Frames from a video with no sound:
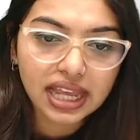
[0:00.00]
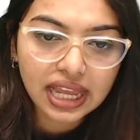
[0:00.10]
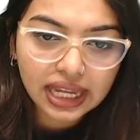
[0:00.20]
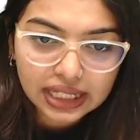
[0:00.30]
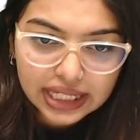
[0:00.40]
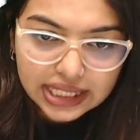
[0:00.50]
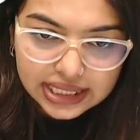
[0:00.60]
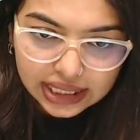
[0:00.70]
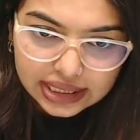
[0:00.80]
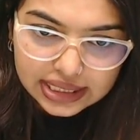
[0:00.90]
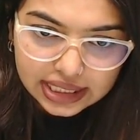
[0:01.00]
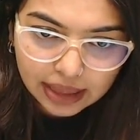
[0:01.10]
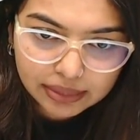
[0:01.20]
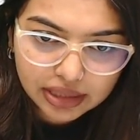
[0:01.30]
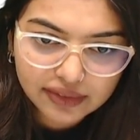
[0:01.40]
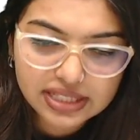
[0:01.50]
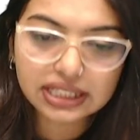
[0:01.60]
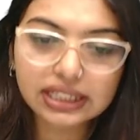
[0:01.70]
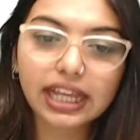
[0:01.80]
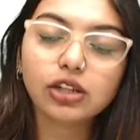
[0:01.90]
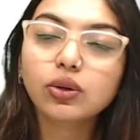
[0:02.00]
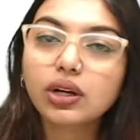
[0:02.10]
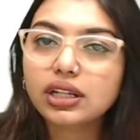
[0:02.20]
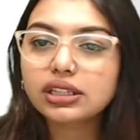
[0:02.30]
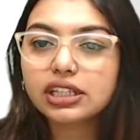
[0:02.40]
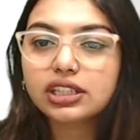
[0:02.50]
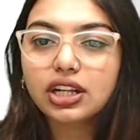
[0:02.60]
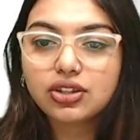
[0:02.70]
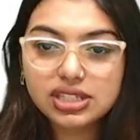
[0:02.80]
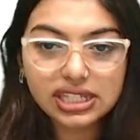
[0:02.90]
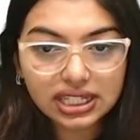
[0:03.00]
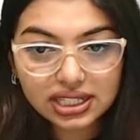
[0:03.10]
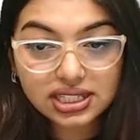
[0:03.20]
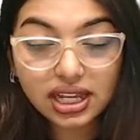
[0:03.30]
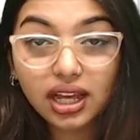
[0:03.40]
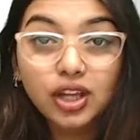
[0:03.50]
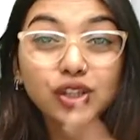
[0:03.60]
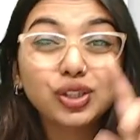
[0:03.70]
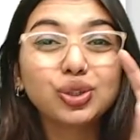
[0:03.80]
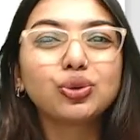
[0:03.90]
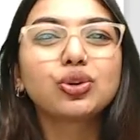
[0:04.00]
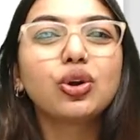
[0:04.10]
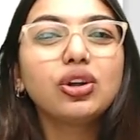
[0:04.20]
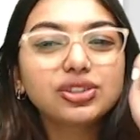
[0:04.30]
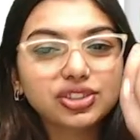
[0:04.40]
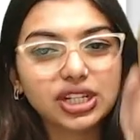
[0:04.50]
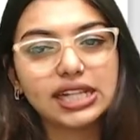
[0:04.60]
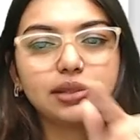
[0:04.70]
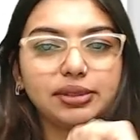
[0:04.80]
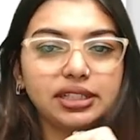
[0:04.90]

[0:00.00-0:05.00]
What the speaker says: Inside the synaptic vesicle, the yellow color thing that you're seeing is a neurotransmitter.